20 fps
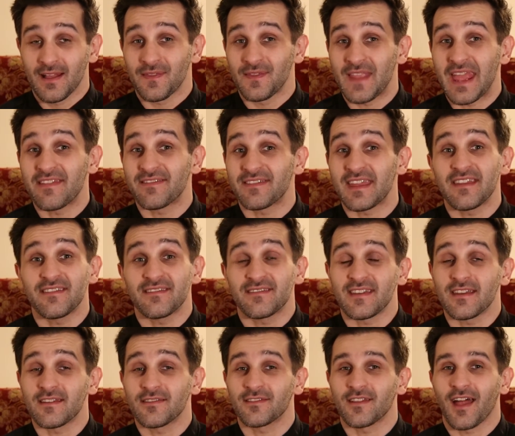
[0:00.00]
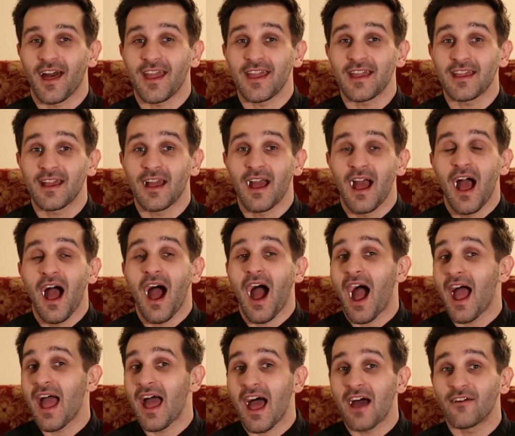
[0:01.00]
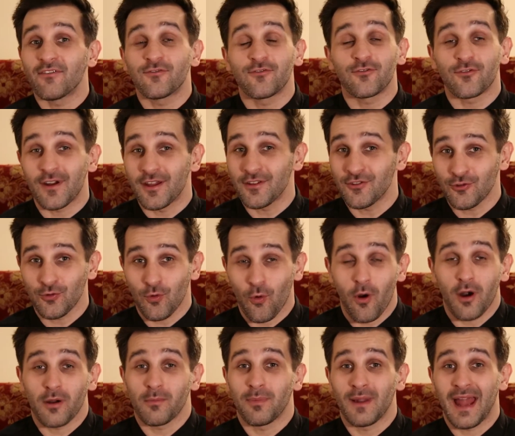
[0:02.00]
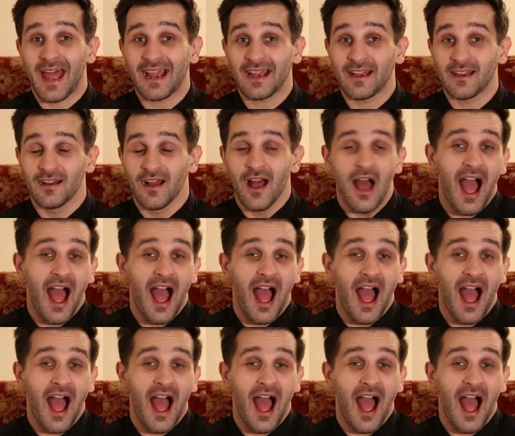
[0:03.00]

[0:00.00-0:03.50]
They say things like, I have friends who are black,